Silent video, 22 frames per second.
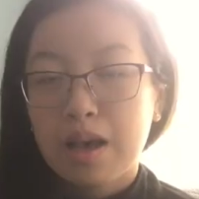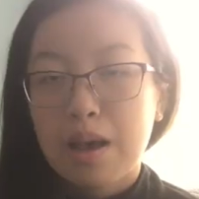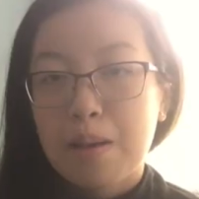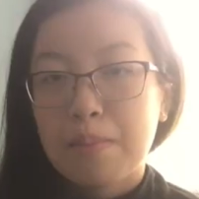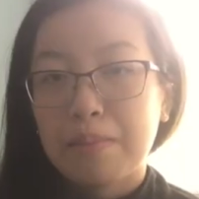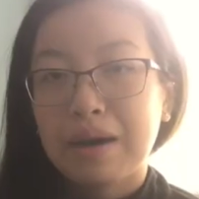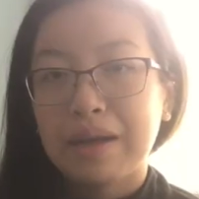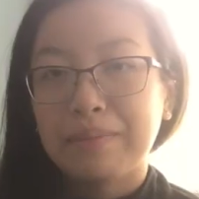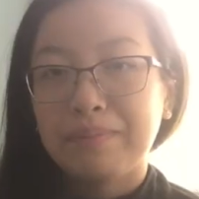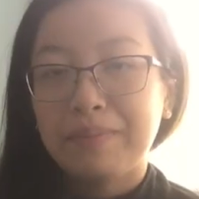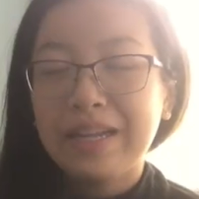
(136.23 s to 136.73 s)

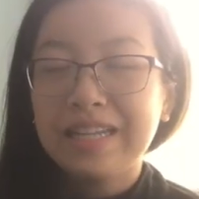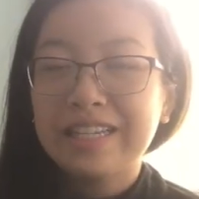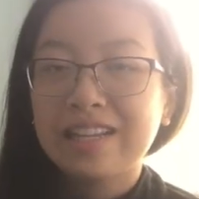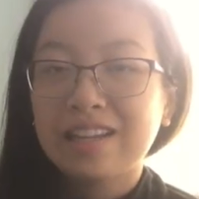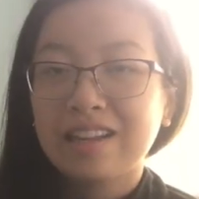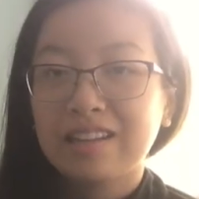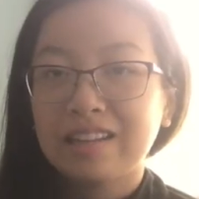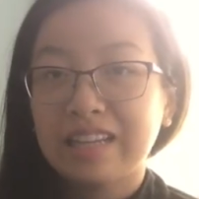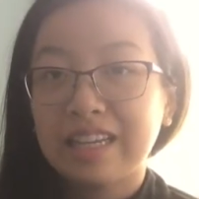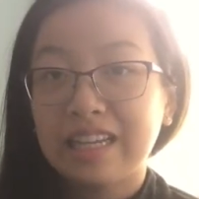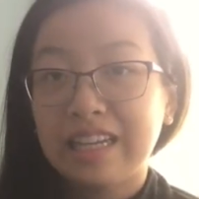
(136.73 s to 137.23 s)
But
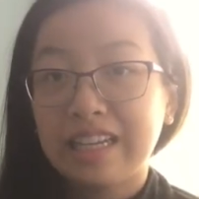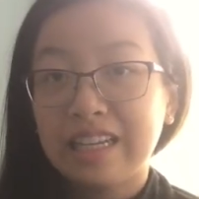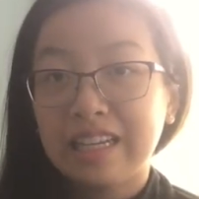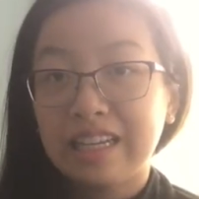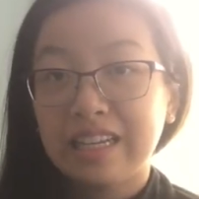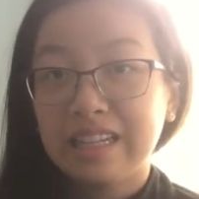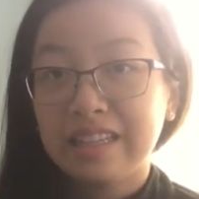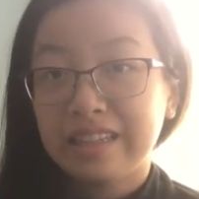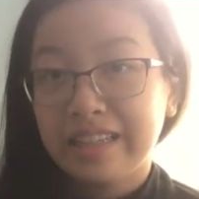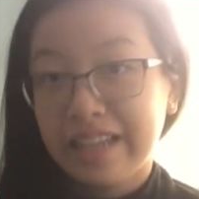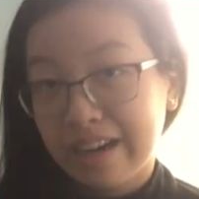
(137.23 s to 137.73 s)

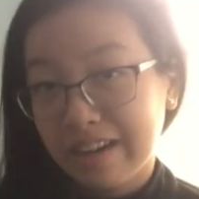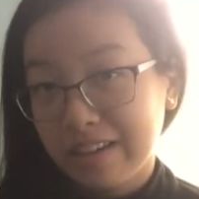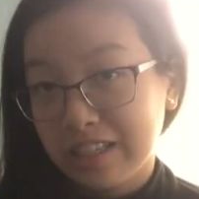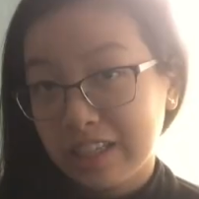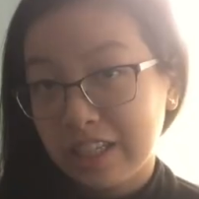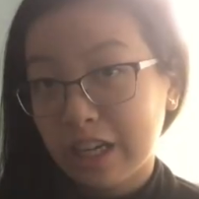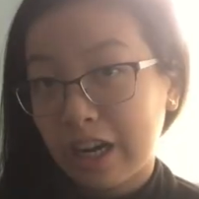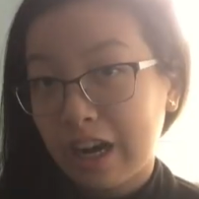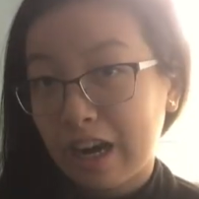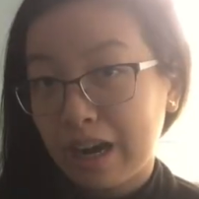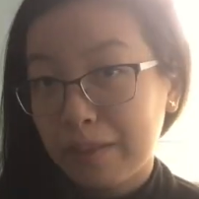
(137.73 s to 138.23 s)
basically, their
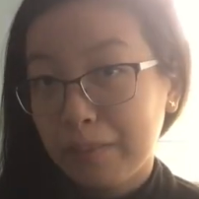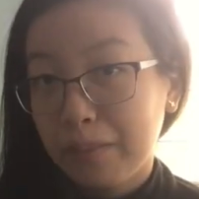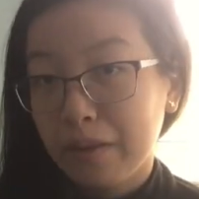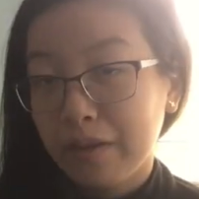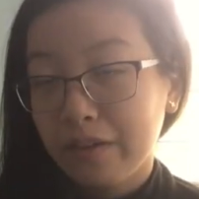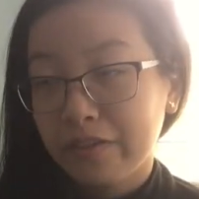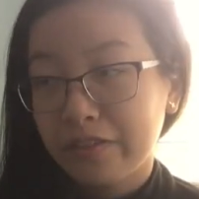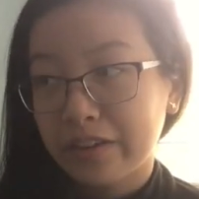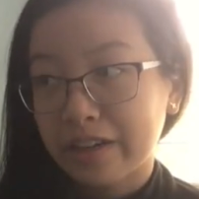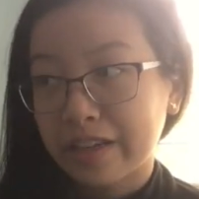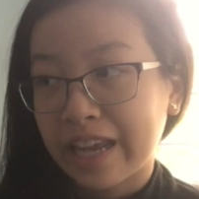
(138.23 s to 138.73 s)
job,
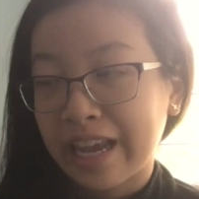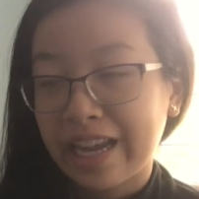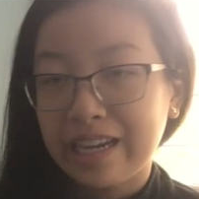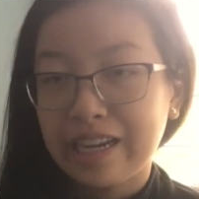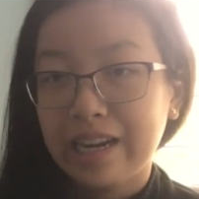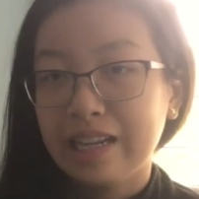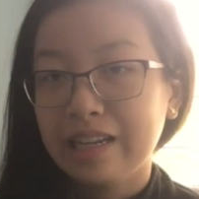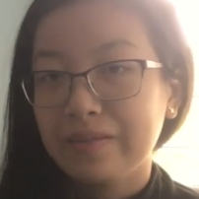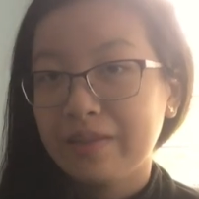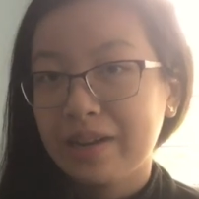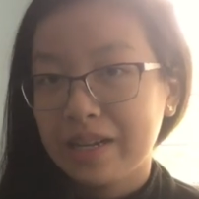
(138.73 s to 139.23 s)
for Kate
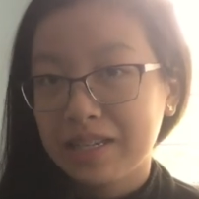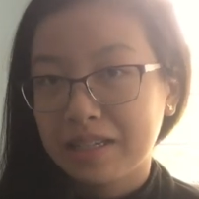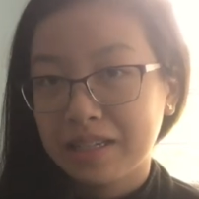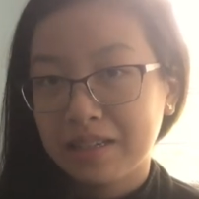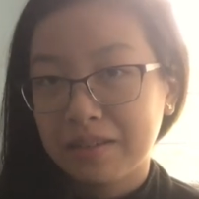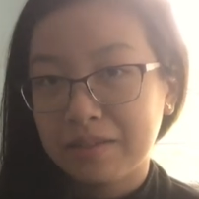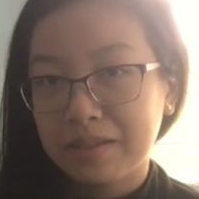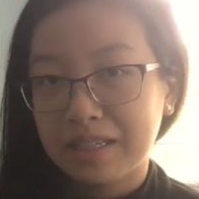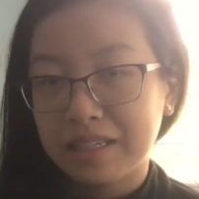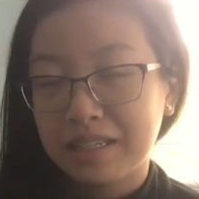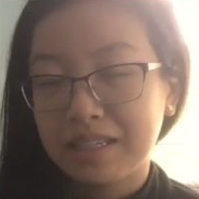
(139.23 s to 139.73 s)
anyways,
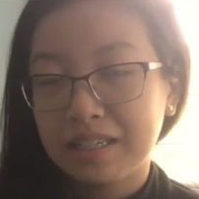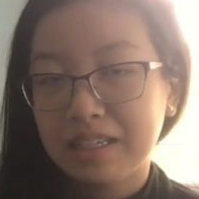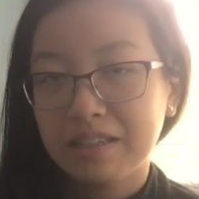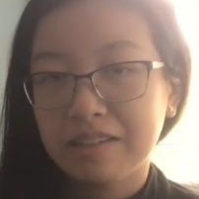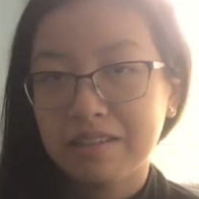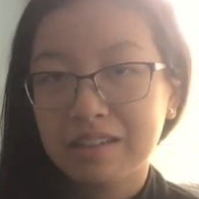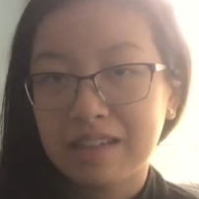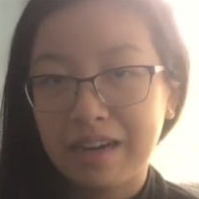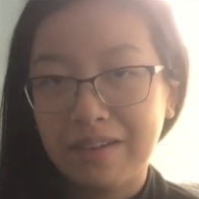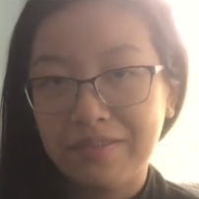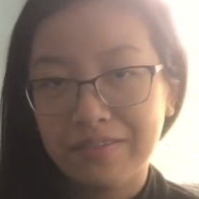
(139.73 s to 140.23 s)
it was
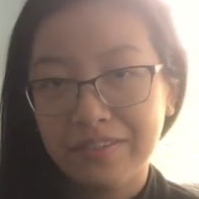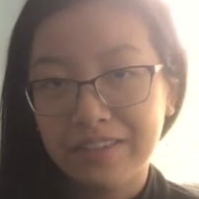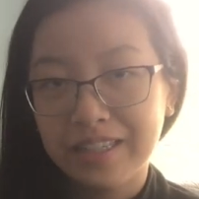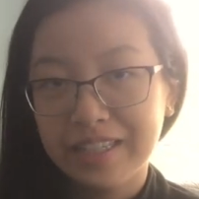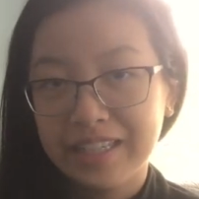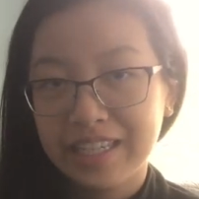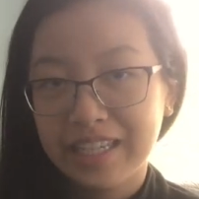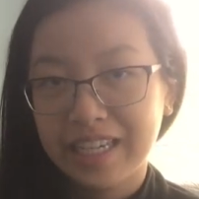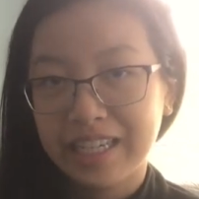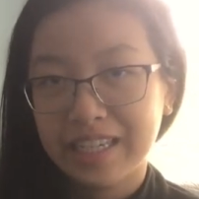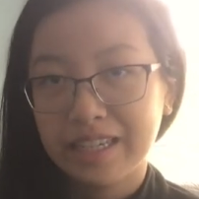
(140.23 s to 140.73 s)
to
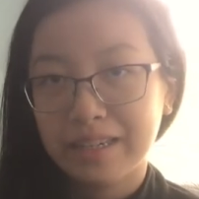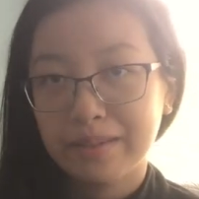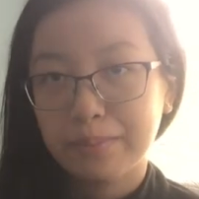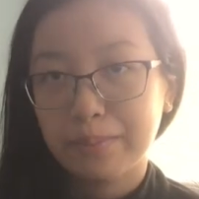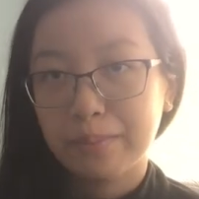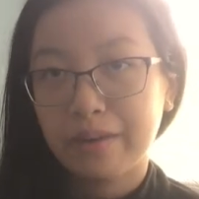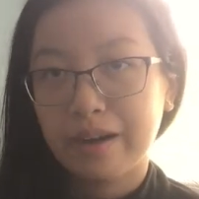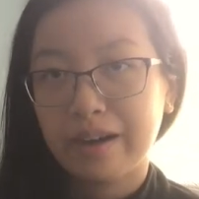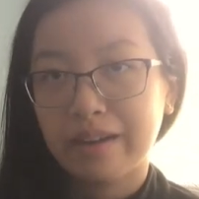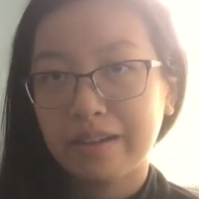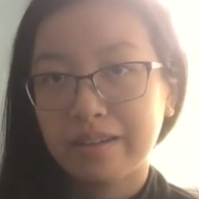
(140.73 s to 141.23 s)
comfort Jacob
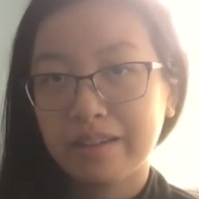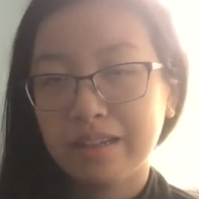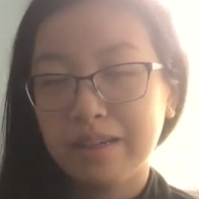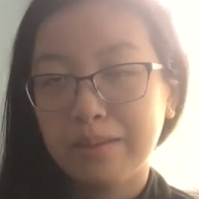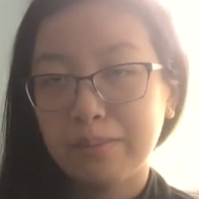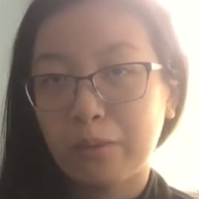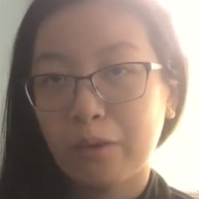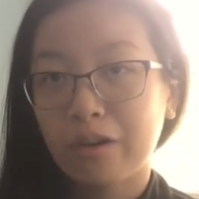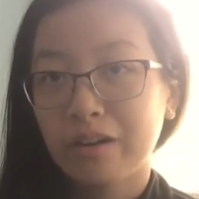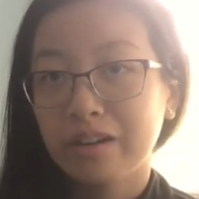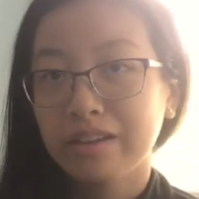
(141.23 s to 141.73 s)
while he
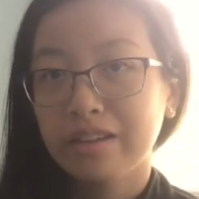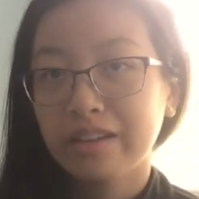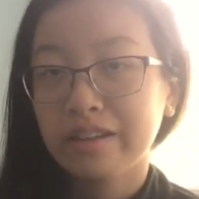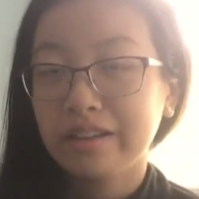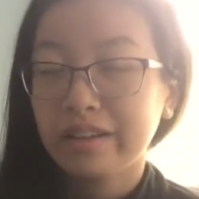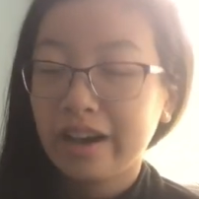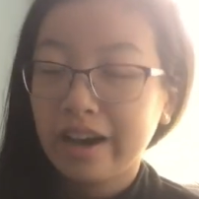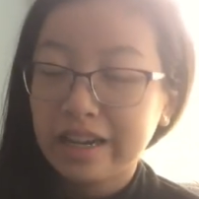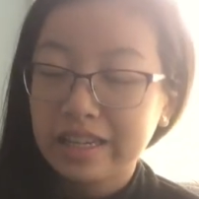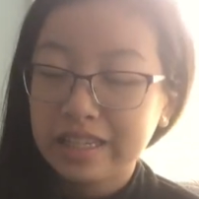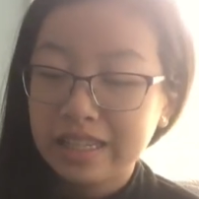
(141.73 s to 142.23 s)
mourned
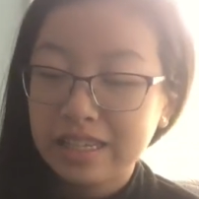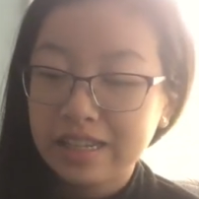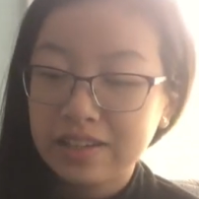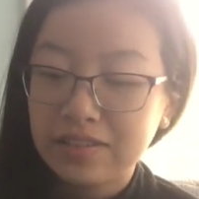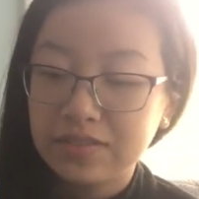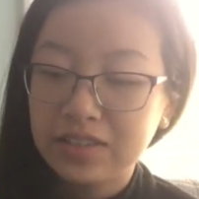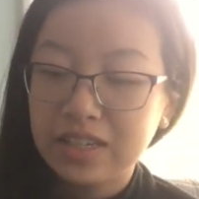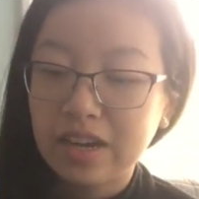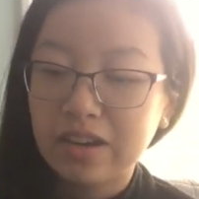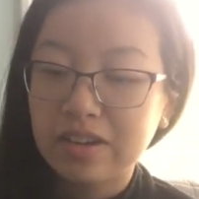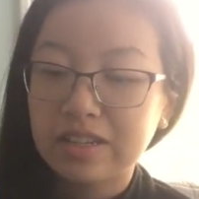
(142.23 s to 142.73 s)
the loss
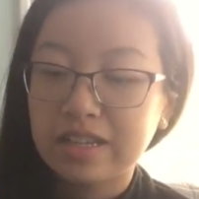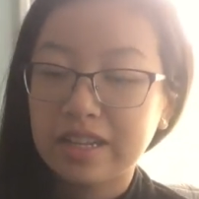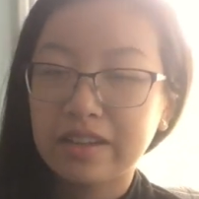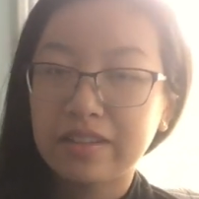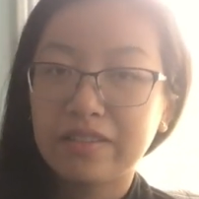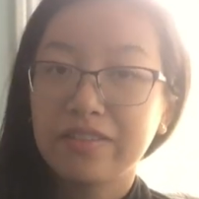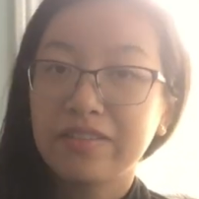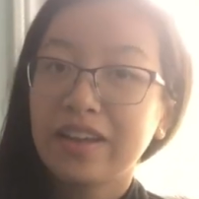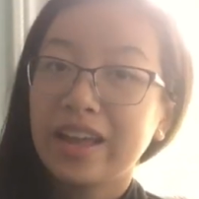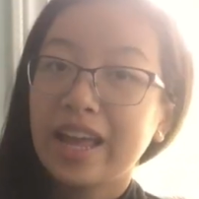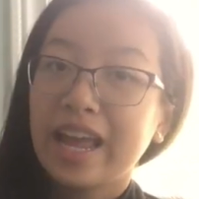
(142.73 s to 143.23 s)
of
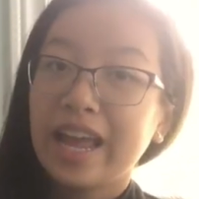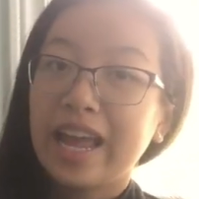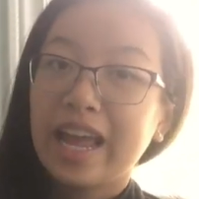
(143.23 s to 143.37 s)
Joseph,